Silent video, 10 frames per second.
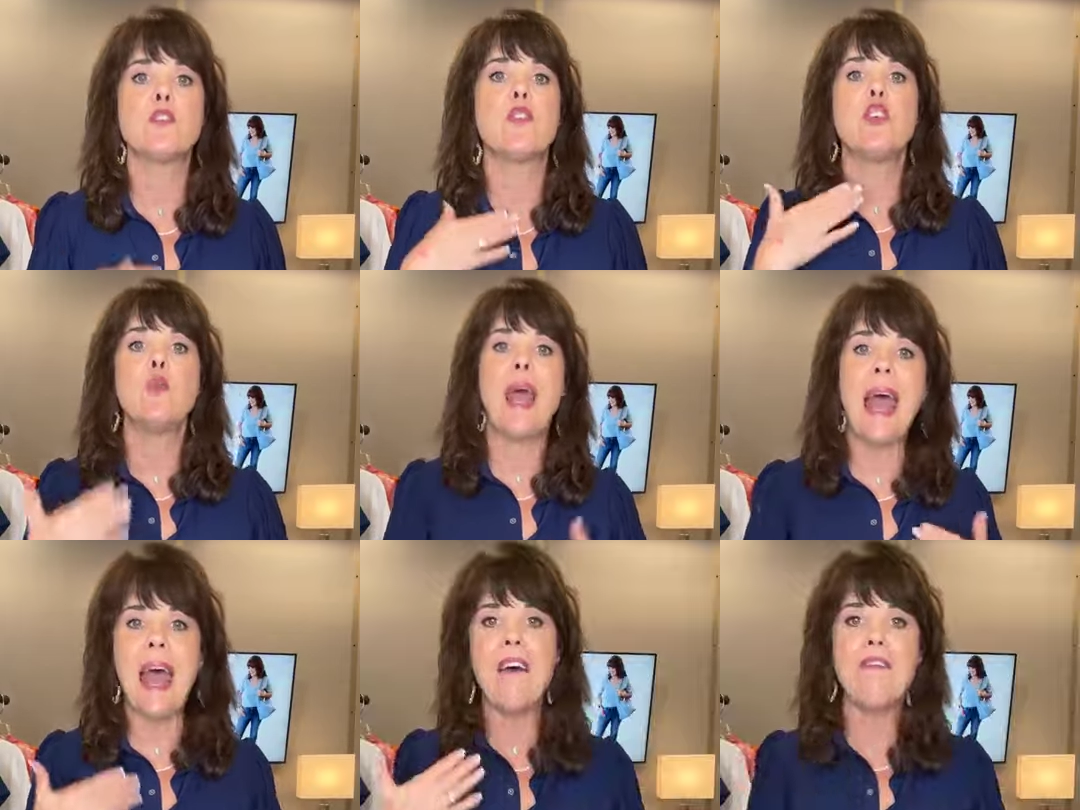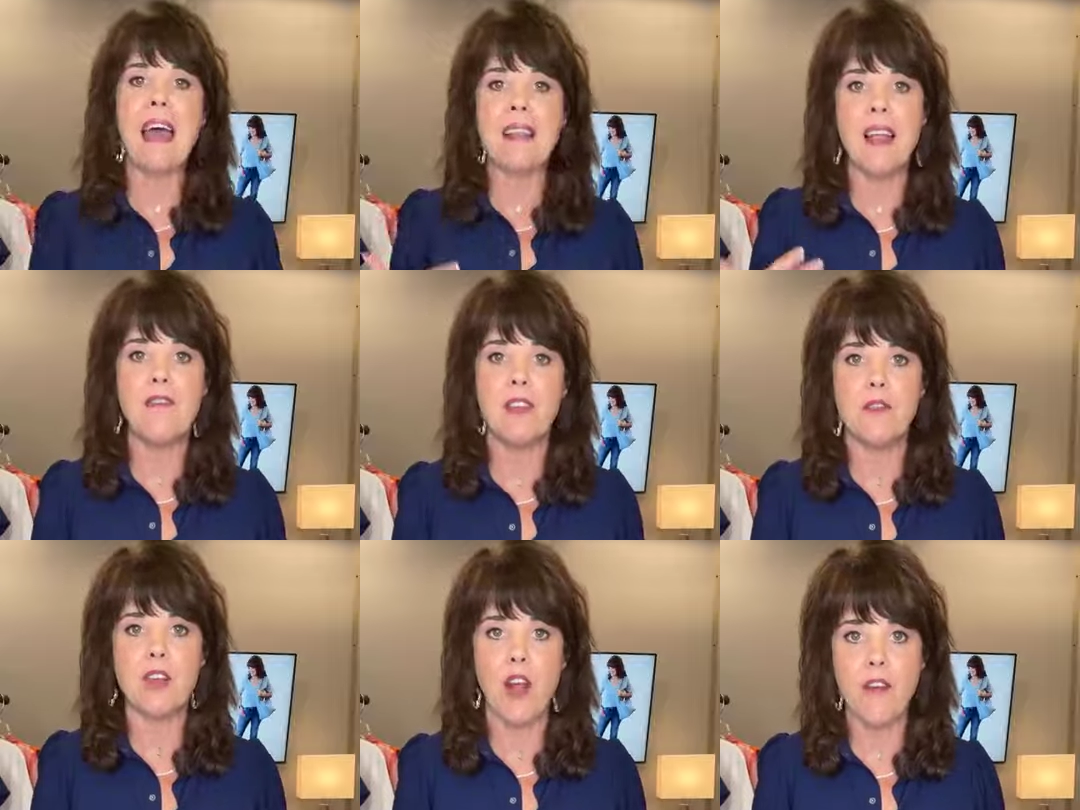so that you have that level
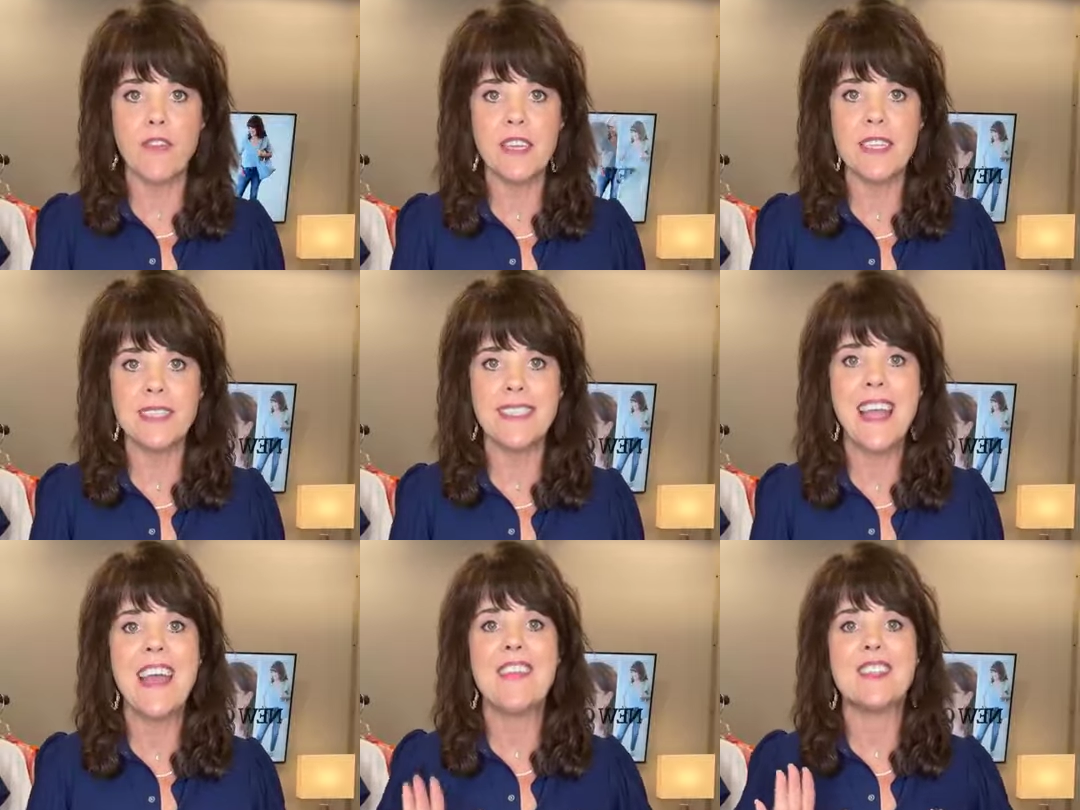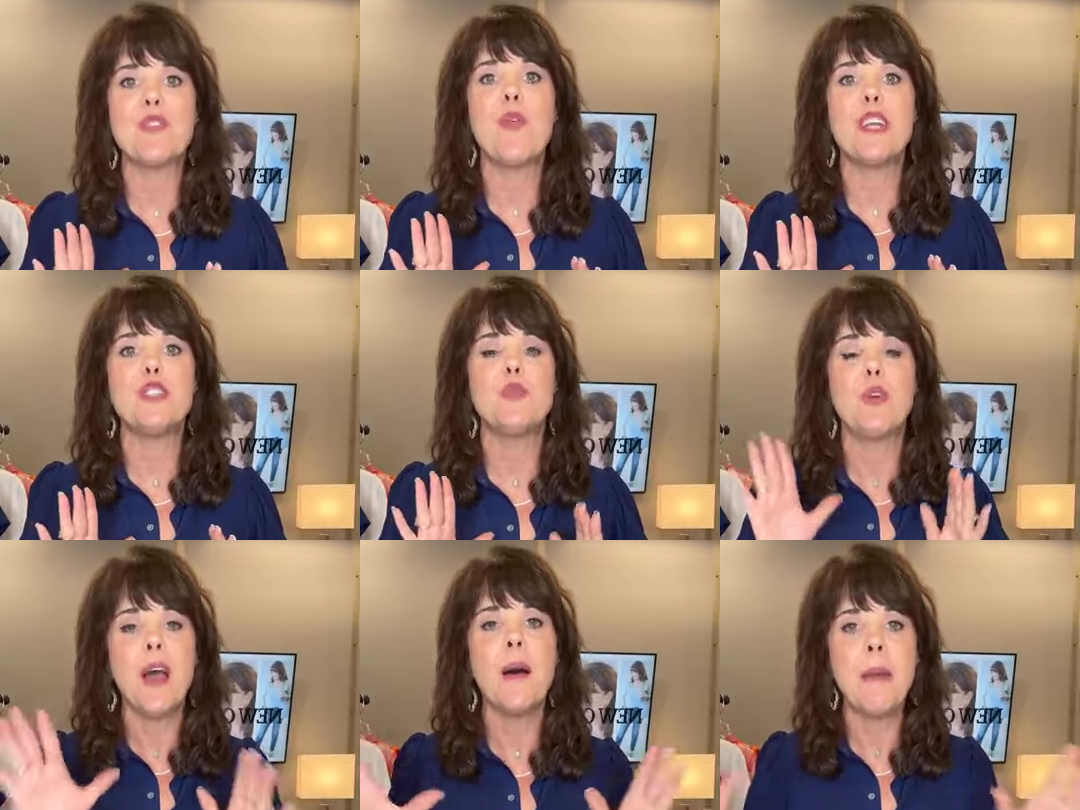of confidence that's going to
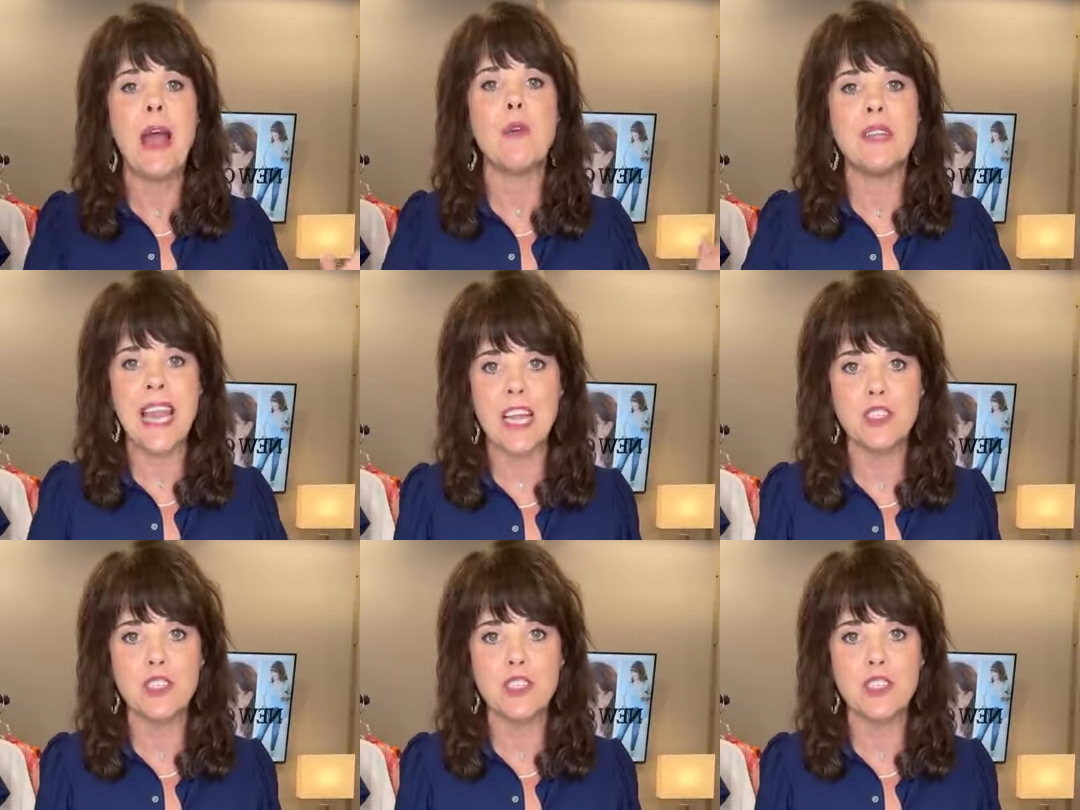come out